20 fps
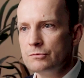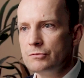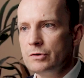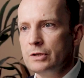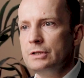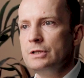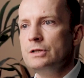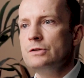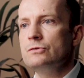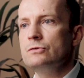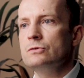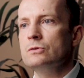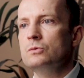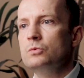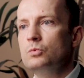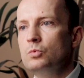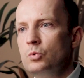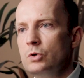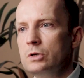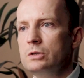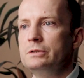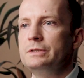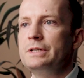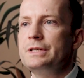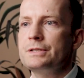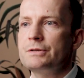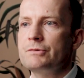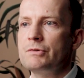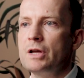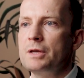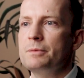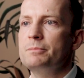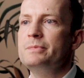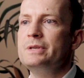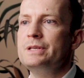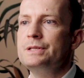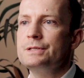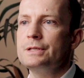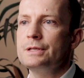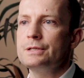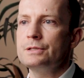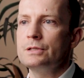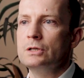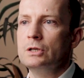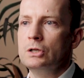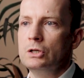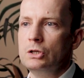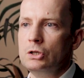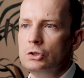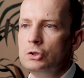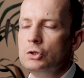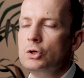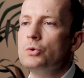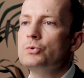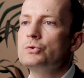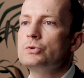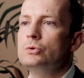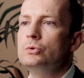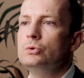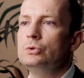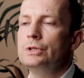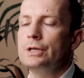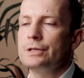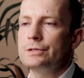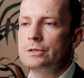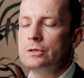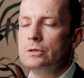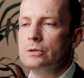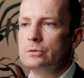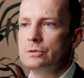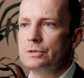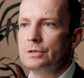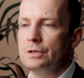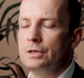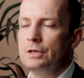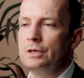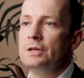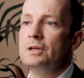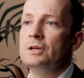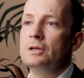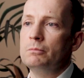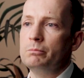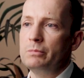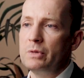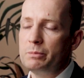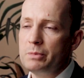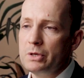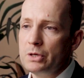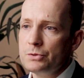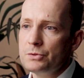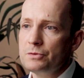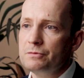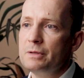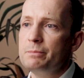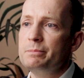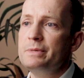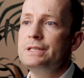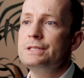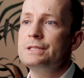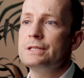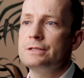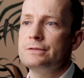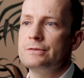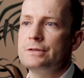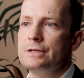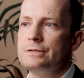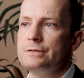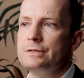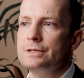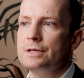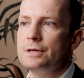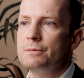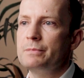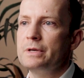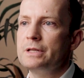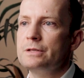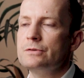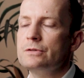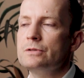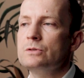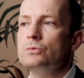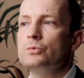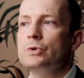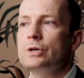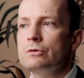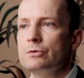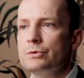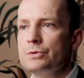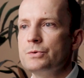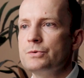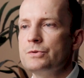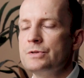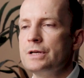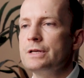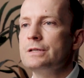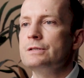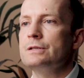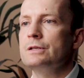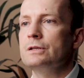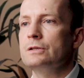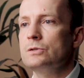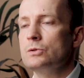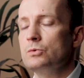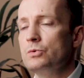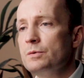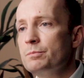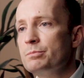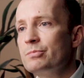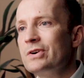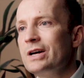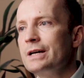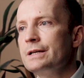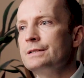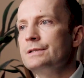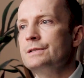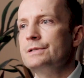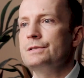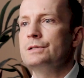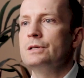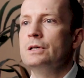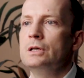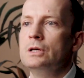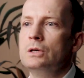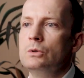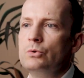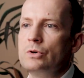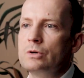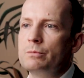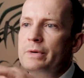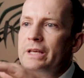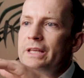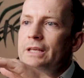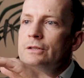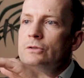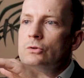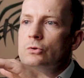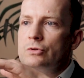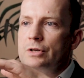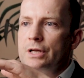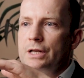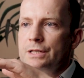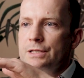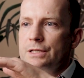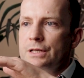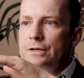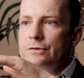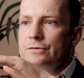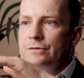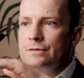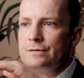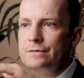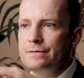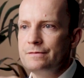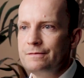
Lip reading: traditional, well-described business, it goes good as gold. But because of the business changes I mentioned, we are also changing. So in practice, we are making the organizations